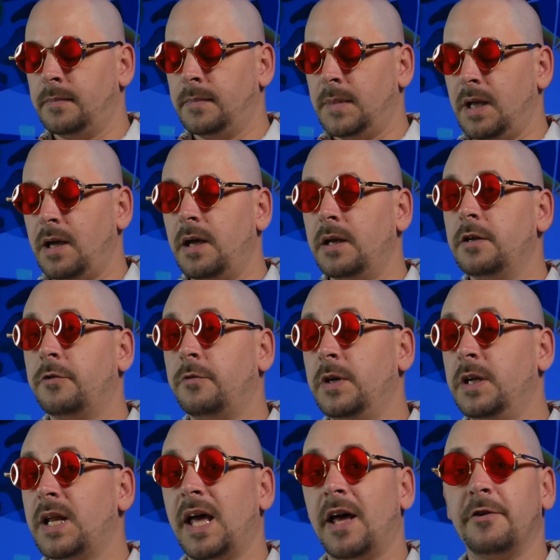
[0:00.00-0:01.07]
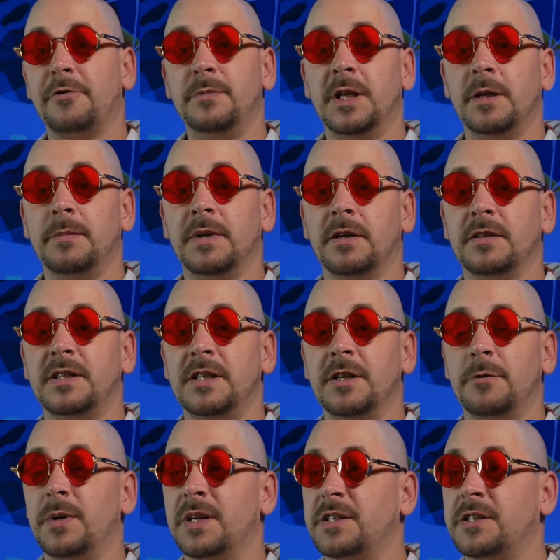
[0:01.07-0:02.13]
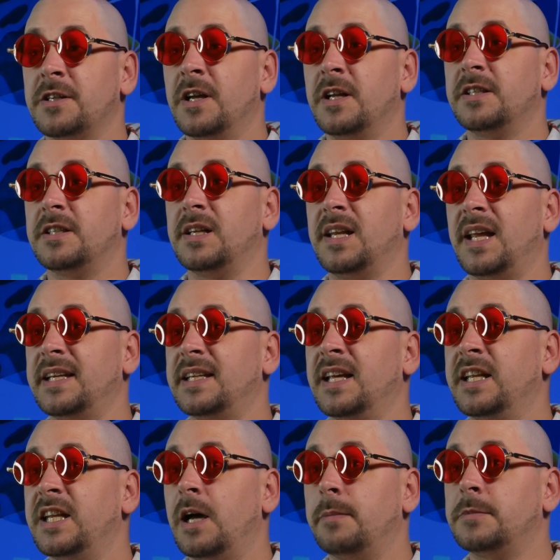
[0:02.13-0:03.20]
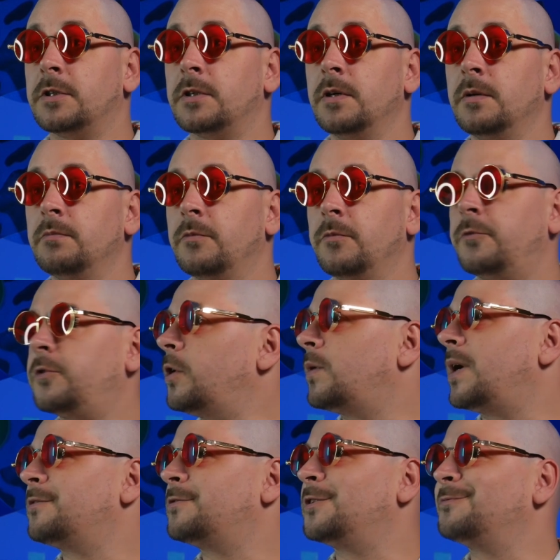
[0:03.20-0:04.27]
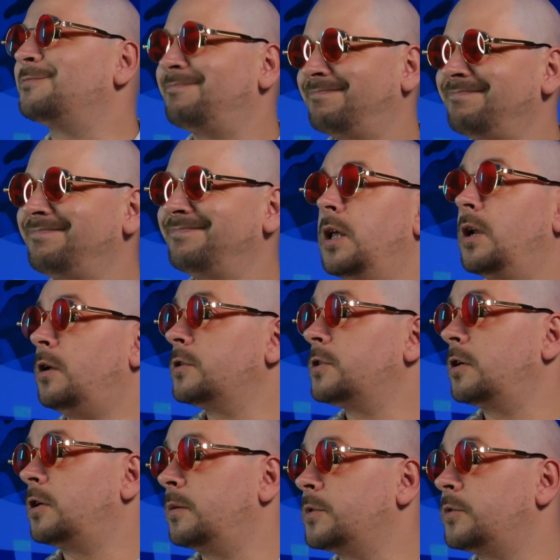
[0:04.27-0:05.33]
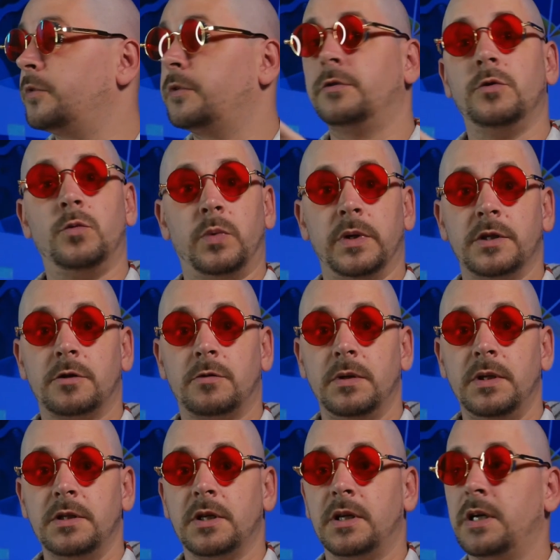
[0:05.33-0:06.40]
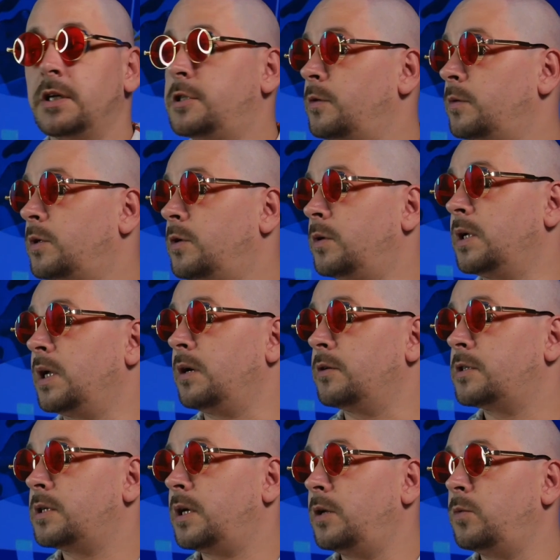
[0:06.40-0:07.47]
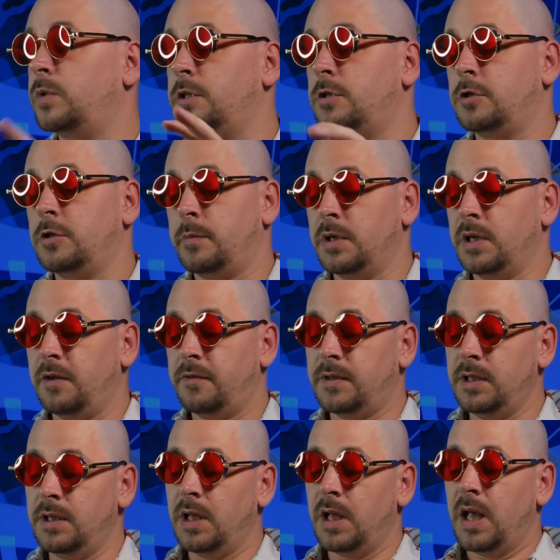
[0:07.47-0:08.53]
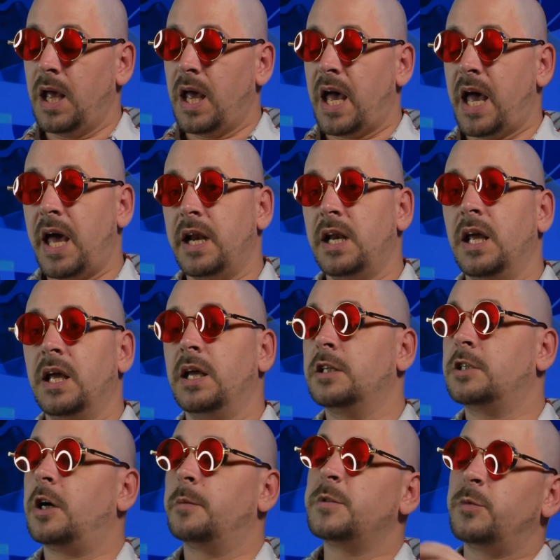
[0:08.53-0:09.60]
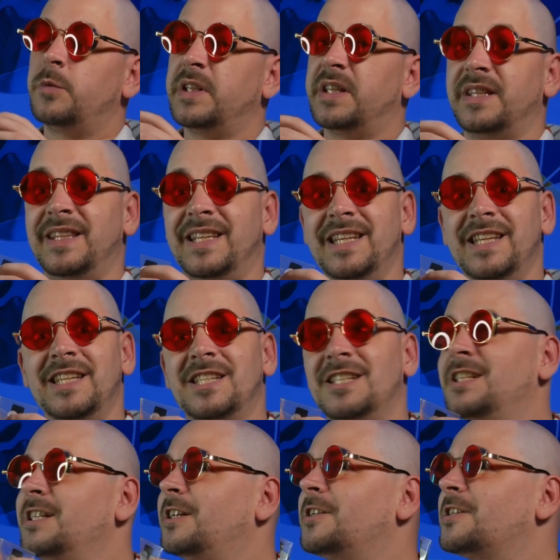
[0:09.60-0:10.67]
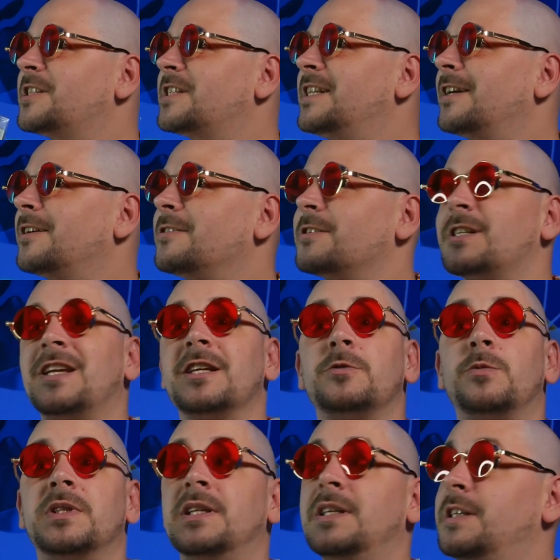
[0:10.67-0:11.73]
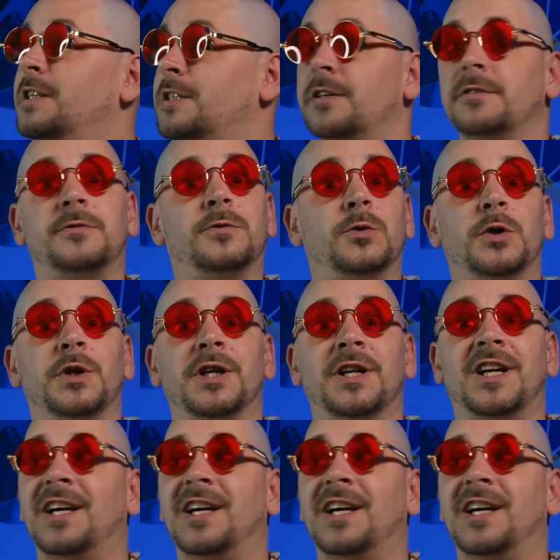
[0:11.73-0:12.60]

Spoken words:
and a 3.5 millimeter TRS, the lightning adapter for your iPhone. It also comes with 2 windscreens in case you're recording outside, which is super nifty. And it comes with these little stickers. Guess what these are for?